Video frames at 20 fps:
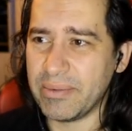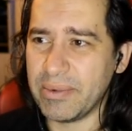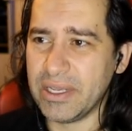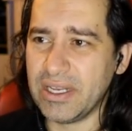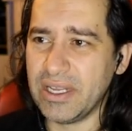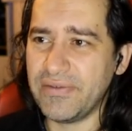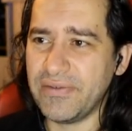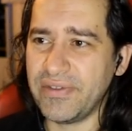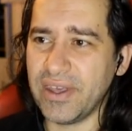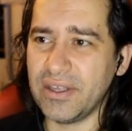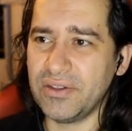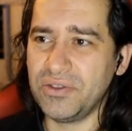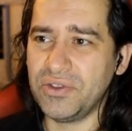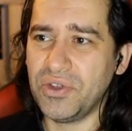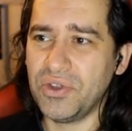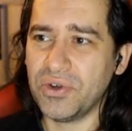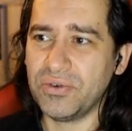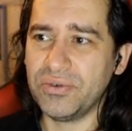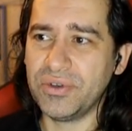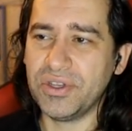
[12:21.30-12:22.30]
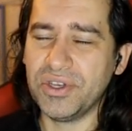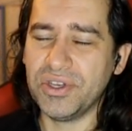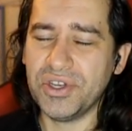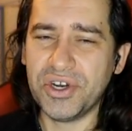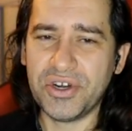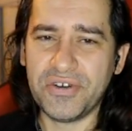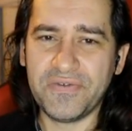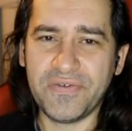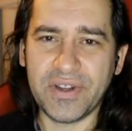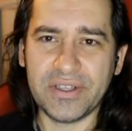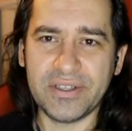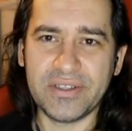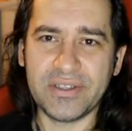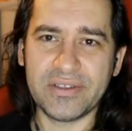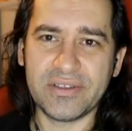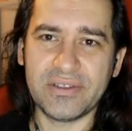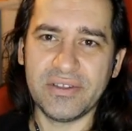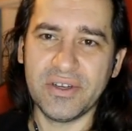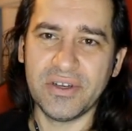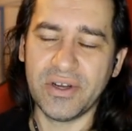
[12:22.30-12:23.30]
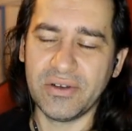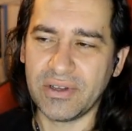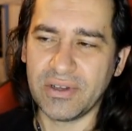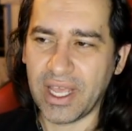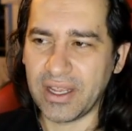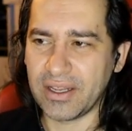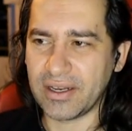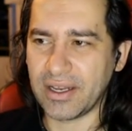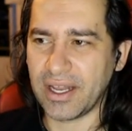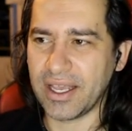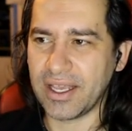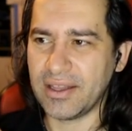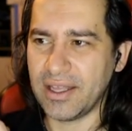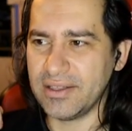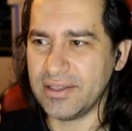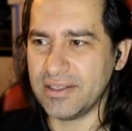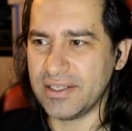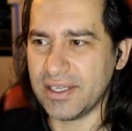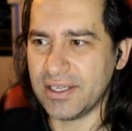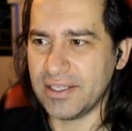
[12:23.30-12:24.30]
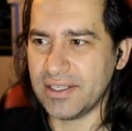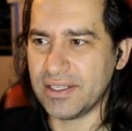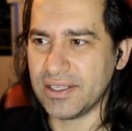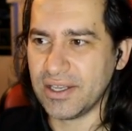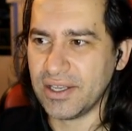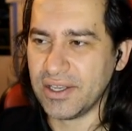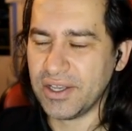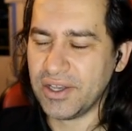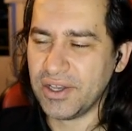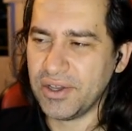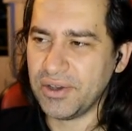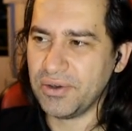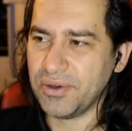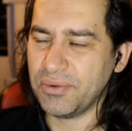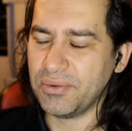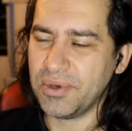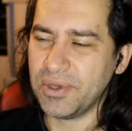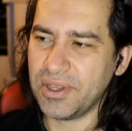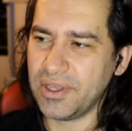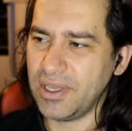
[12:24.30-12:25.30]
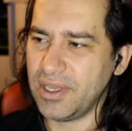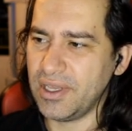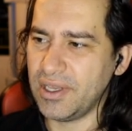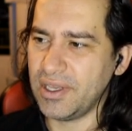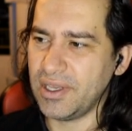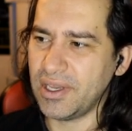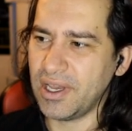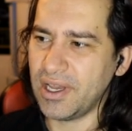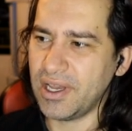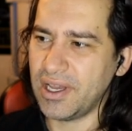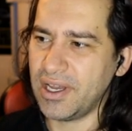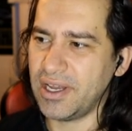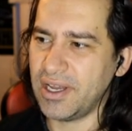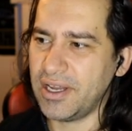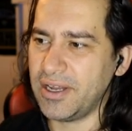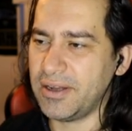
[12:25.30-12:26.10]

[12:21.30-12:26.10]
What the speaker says: I mean, if they don't nerf it, you know, like they did with the